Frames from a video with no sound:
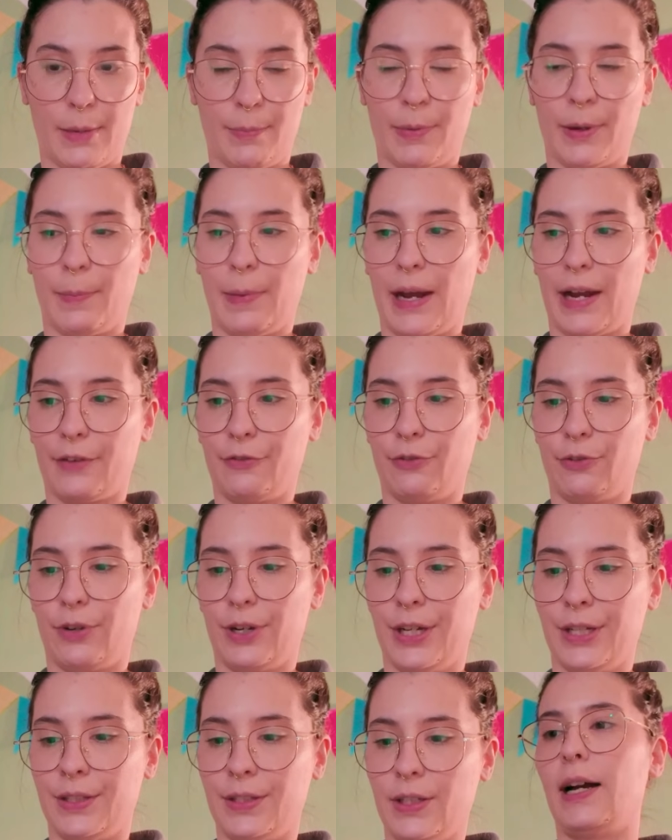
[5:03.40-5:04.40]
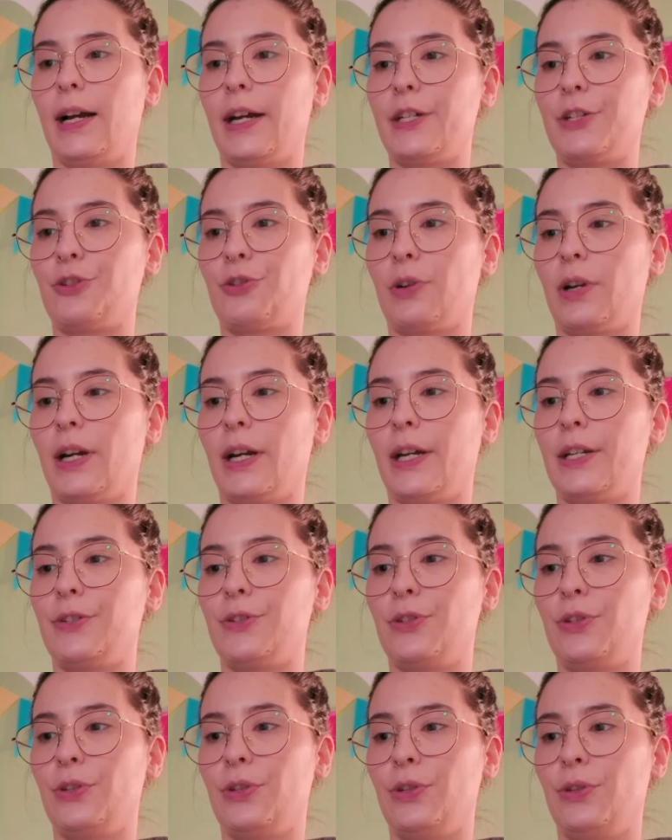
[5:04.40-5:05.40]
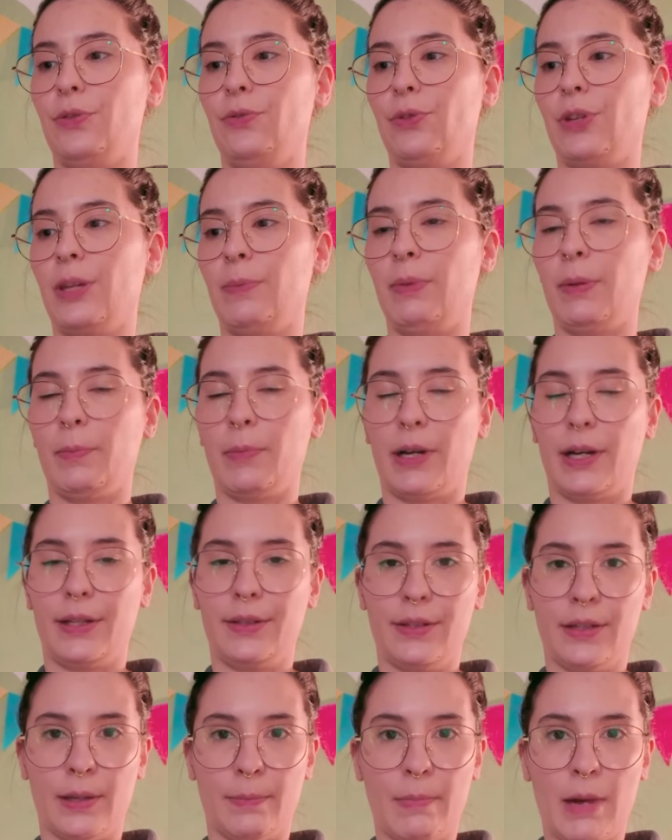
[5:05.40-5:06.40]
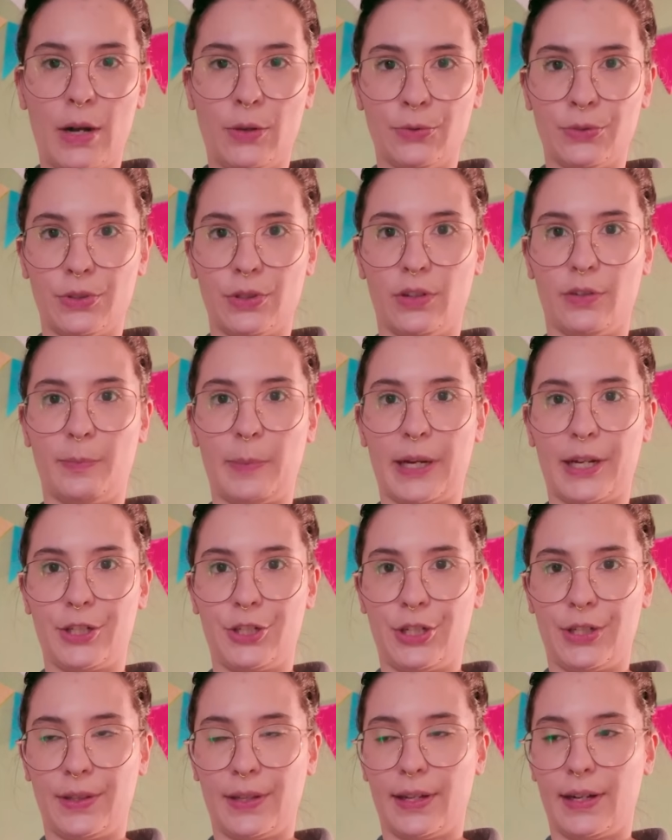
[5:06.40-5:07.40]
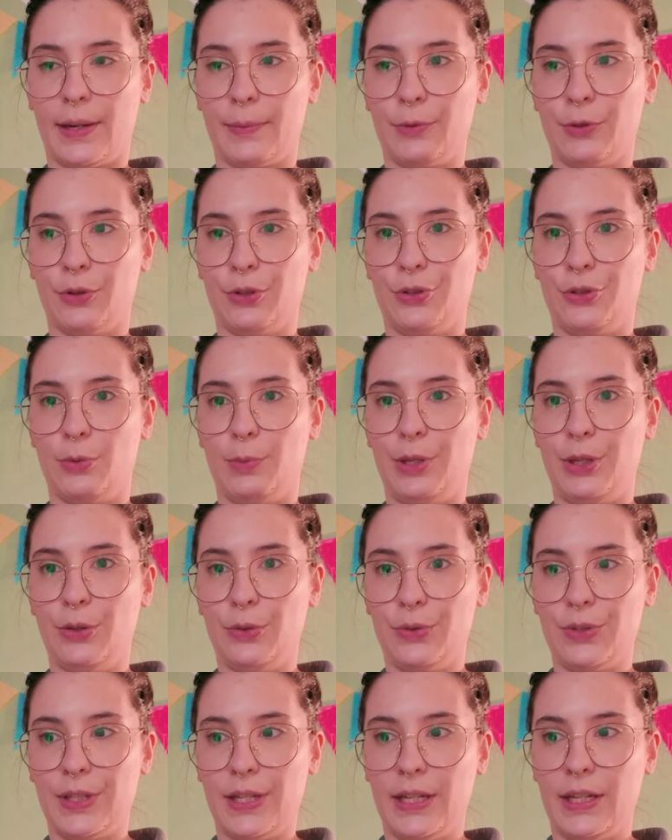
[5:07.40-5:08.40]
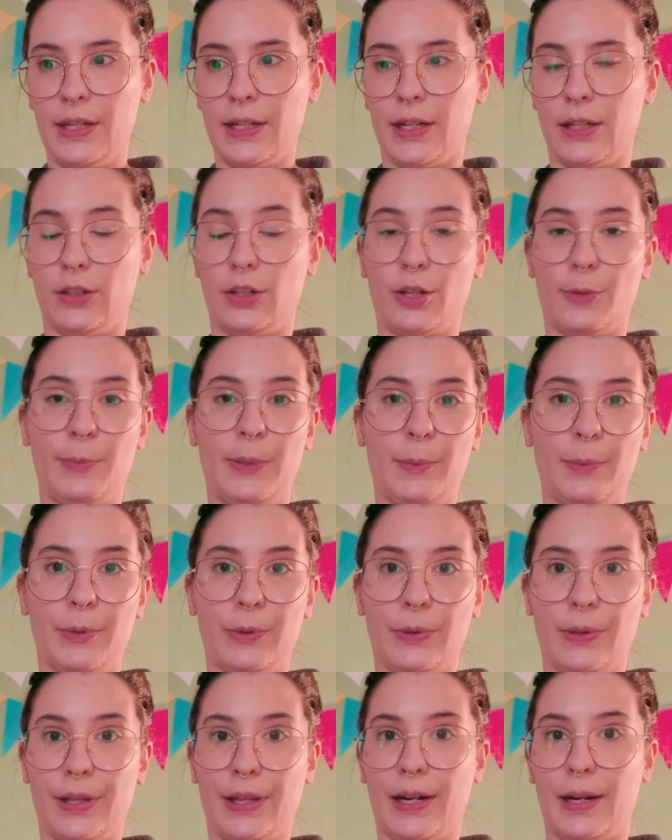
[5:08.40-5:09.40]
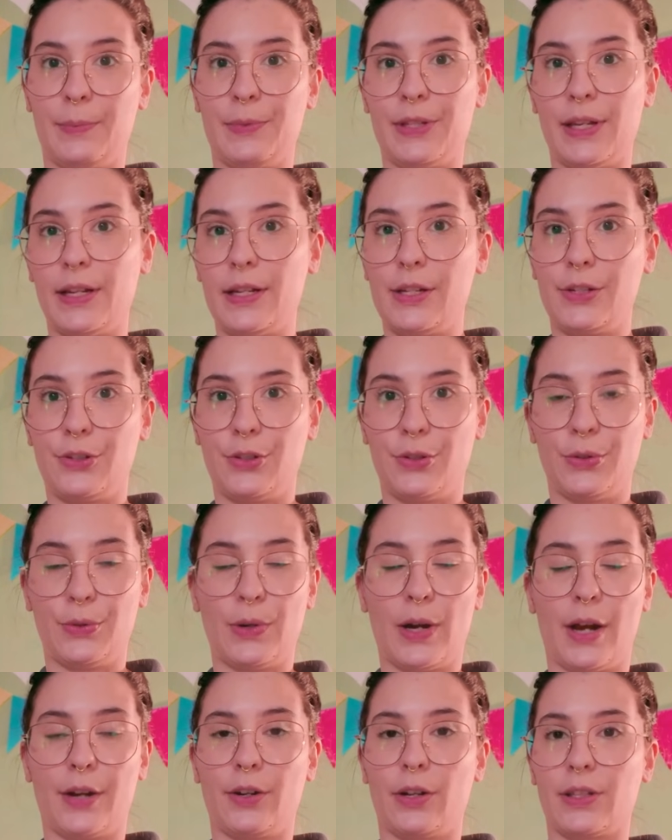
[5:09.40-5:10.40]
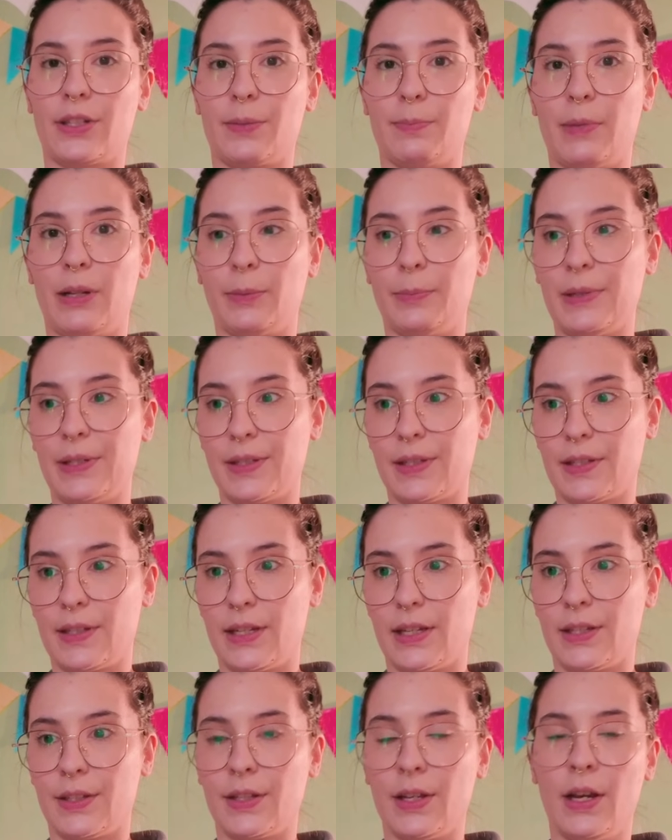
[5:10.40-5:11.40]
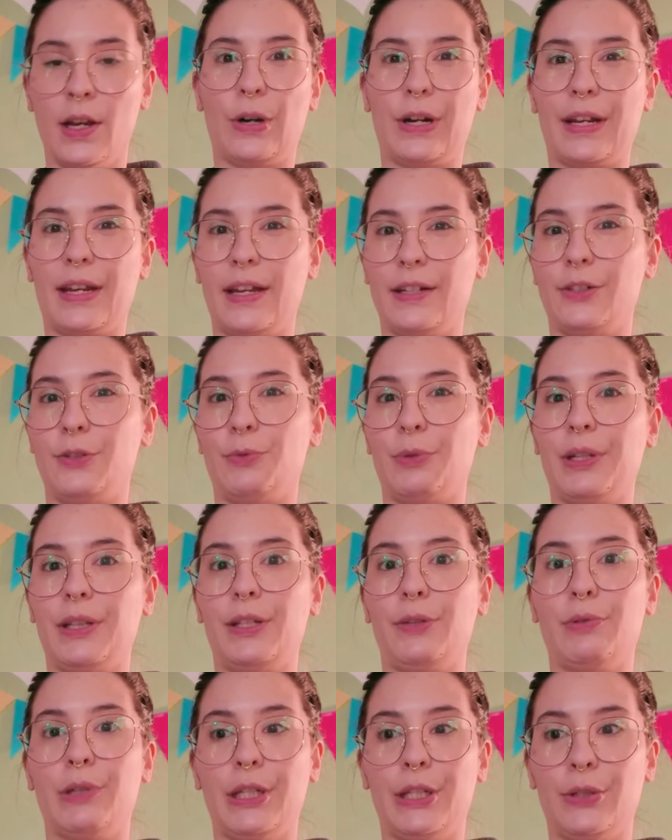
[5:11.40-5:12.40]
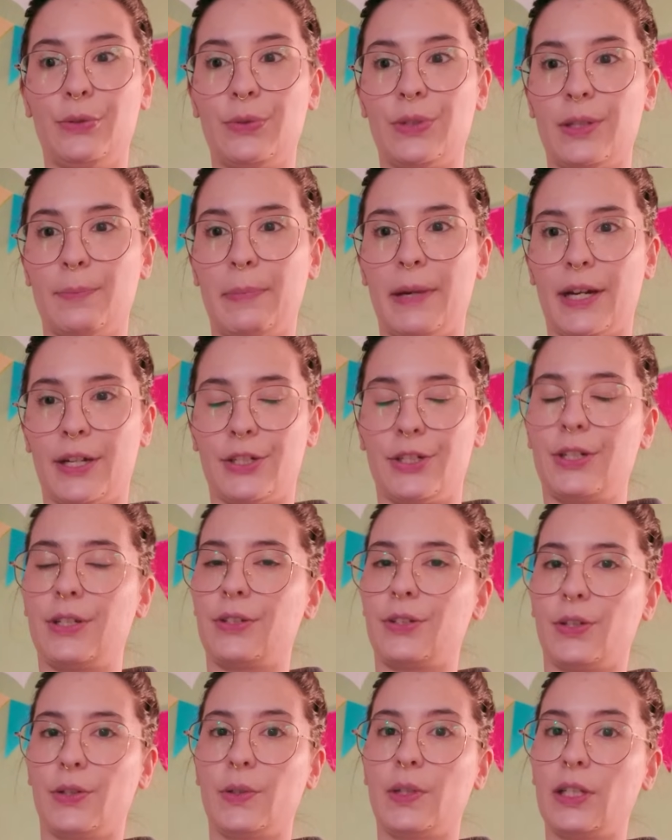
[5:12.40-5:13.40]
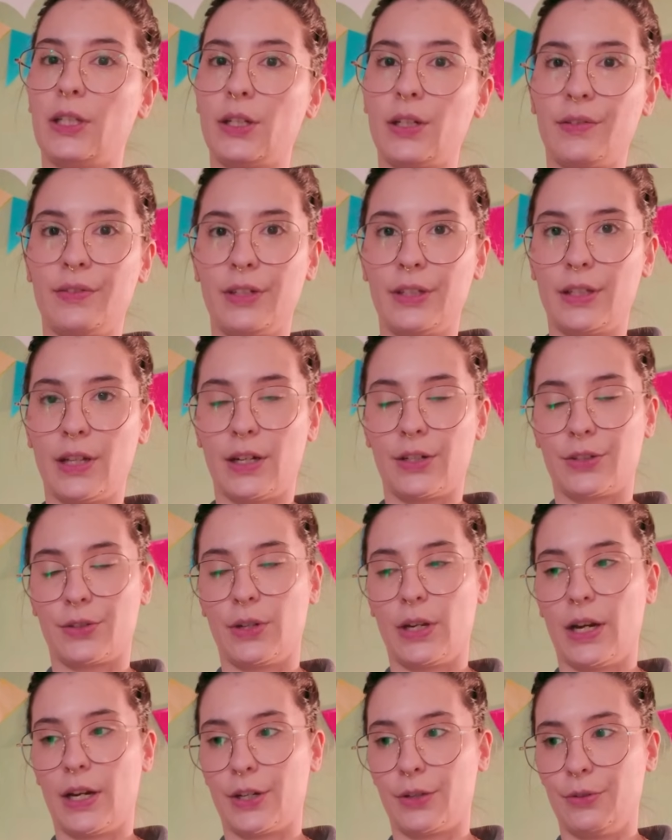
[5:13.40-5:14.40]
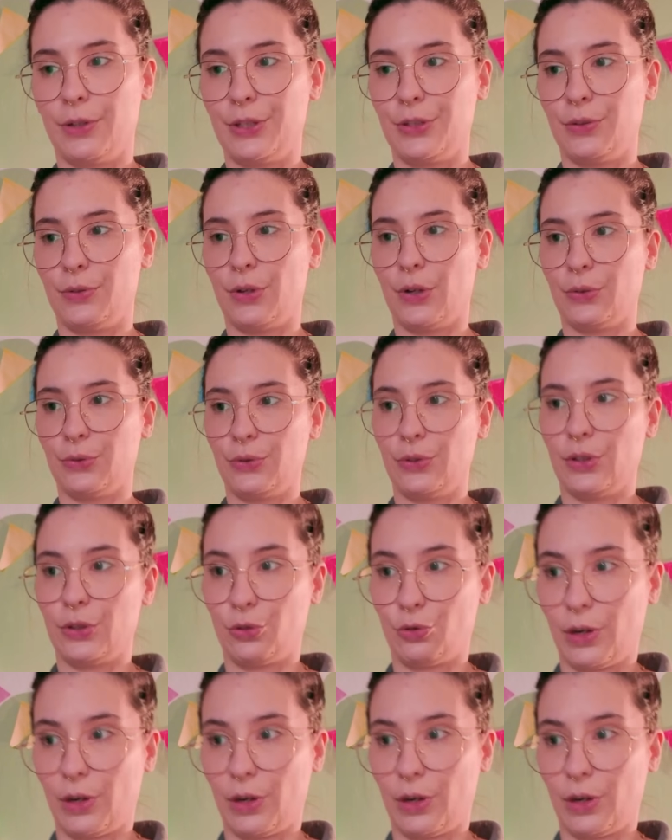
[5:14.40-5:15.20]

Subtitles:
paper bag for it. I try to keep in mind the amount of packaging that I'm going to be using. A lot of people that I'm sending to are not small businesses or can't really reuse the packaging, so a lot of it are going to go to the